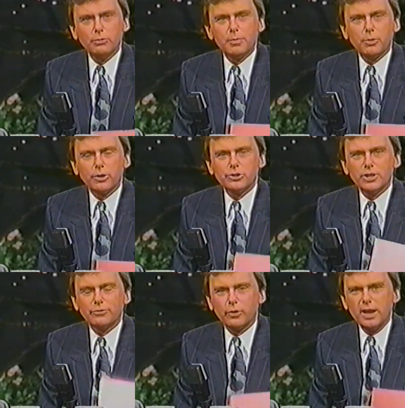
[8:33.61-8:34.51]
reporter Jeff
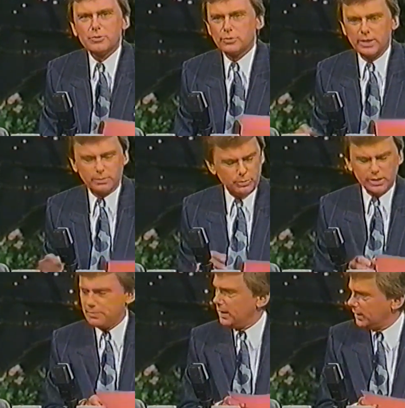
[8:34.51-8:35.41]
Graham, has written a book
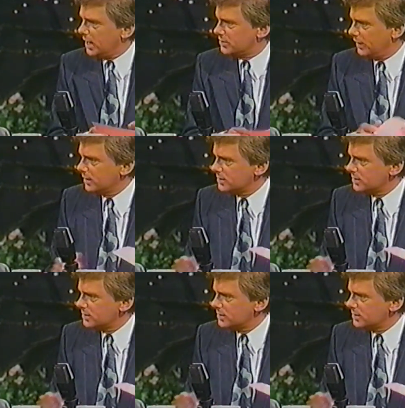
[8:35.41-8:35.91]
about Las Vegas,